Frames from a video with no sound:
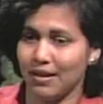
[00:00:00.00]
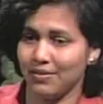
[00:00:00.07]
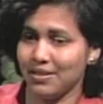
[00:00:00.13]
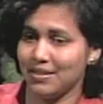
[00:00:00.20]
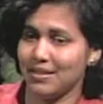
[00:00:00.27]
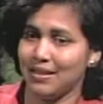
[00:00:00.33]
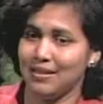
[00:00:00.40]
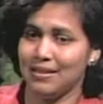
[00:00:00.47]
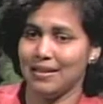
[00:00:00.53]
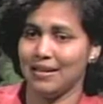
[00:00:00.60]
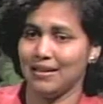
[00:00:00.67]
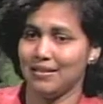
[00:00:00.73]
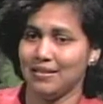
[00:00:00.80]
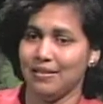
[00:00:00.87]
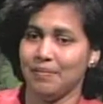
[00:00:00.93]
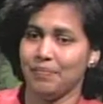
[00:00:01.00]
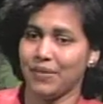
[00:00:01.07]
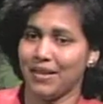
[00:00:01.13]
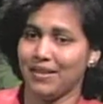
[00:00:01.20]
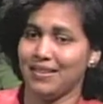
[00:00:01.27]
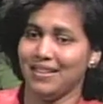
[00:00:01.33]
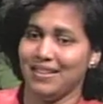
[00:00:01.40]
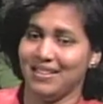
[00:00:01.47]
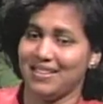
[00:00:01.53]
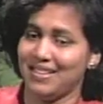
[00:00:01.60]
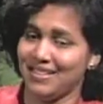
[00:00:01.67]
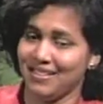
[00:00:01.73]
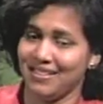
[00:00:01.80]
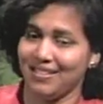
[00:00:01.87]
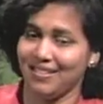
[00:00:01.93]
having said that, I think
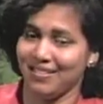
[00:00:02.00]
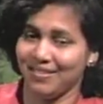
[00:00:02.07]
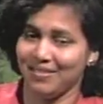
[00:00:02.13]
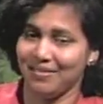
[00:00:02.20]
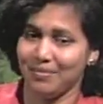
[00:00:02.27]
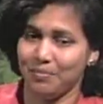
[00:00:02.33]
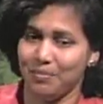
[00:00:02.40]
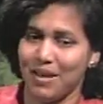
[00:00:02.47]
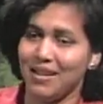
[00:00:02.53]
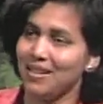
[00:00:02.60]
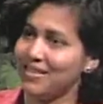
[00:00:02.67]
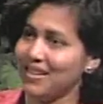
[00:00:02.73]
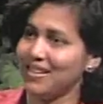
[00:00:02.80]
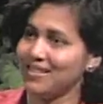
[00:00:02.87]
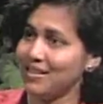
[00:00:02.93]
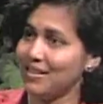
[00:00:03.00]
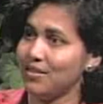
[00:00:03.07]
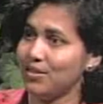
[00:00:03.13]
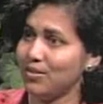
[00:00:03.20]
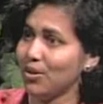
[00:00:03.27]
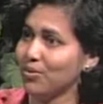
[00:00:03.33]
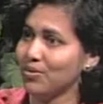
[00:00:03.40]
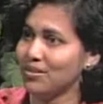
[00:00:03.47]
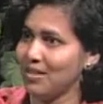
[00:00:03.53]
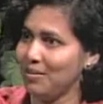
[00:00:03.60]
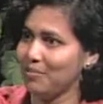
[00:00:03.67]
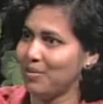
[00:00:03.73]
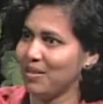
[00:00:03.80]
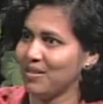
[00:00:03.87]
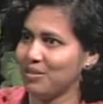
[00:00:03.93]
it's uh, many things that don't
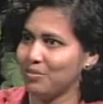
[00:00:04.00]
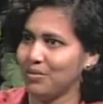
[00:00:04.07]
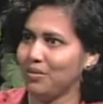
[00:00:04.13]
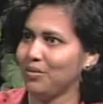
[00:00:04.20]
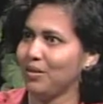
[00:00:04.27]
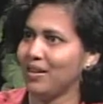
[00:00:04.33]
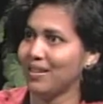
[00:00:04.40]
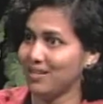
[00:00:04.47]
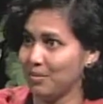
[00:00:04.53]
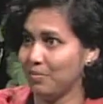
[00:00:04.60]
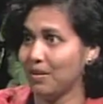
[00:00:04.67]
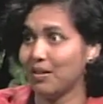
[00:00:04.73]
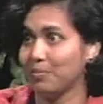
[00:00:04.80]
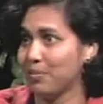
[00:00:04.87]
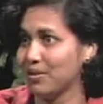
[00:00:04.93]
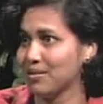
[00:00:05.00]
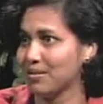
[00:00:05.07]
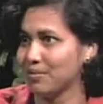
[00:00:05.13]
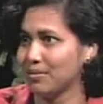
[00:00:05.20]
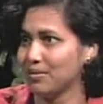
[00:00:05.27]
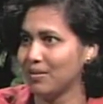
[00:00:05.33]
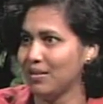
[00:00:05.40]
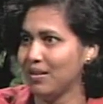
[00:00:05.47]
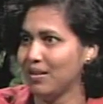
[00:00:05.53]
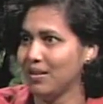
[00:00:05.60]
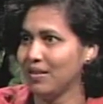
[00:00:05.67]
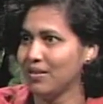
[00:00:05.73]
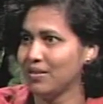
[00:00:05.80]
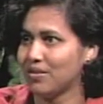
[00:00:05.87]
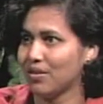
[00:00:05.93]
seem possible is are possible.
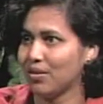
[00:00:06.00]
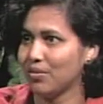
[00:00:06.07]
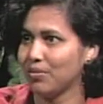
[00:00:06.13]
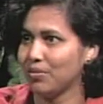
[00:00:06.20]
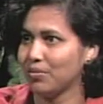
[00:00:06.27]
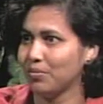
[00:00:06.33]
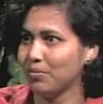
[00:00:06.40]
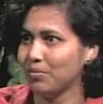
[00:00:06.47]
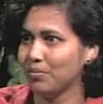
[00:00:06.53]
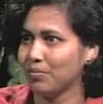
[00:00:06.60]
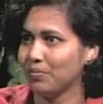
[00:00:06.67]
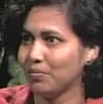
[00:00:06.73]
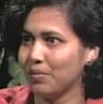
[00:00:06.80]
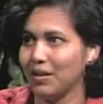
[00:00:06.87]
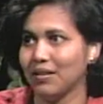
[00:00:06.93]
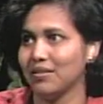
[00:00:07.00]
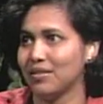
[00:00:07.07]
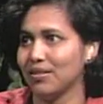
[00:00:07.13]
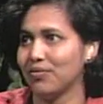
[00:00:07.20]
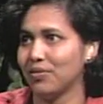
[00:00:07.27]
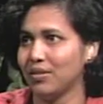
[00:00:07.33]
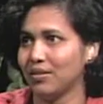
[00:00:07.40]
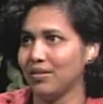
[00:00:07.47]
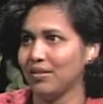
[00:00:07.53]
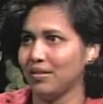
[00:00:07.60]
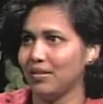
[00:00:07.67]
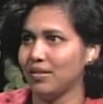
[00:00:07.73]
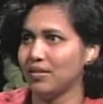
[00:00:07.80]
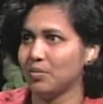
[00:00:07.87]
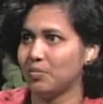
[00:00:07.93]
Mm-hmm. So, yeah,
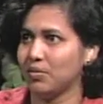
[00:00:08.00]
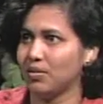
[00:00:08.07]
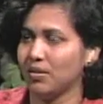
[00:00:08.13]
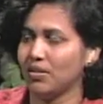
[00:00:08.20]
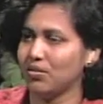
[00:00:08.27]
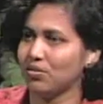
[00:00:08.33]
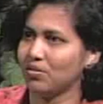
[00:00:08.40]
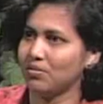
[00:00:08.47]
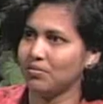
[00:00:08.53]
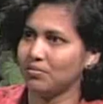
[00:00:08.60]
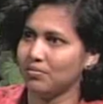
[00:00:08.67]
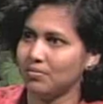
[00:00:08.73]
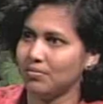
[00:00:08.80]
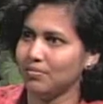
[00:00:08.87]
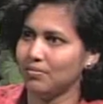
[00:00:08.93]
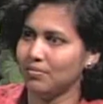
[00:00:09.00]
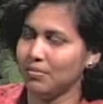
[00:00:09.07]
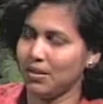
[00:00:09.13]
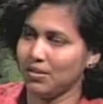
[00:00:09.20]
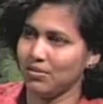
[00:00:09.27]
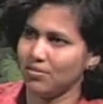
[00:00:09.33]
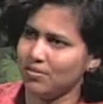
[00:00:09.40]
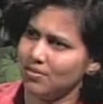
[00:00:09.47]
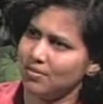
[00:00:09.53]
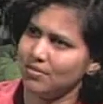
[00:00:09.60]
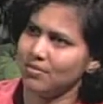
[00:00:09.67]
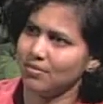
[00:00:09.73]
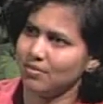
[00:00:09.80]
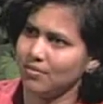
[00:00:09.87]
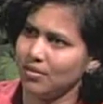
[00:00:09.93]
definitely, inspiration
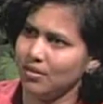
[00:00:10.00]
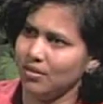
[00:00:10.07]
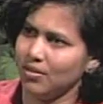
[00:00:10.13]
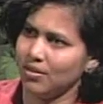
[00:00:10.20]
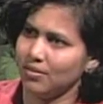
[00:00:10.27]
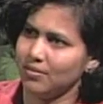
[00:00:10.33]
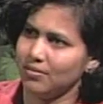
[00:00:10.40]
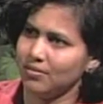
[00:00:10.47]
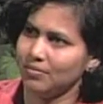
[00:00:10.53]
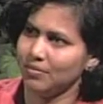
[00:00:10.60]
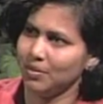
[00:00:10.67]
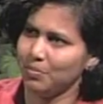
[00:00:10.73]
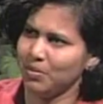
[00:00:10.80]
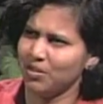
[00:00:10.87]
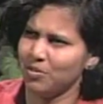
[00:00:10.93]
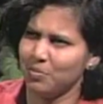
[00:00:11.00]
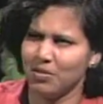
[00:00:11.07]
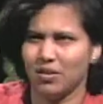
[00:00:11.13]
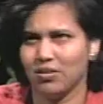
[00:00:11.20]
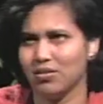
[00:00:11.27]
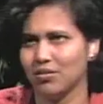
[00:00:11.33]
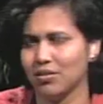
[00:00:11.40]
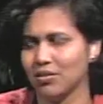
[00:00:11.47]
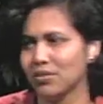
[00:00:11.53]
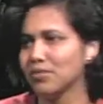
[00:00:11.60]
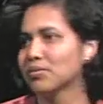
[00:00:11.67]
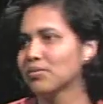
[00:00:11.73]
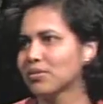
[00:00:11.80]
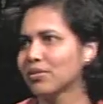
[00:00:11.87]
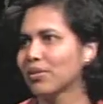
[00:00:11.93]
matters a okay. lot, but perspiration does
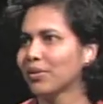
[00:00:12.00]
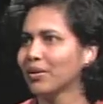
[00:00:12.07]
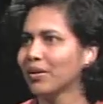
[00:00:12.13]
too. So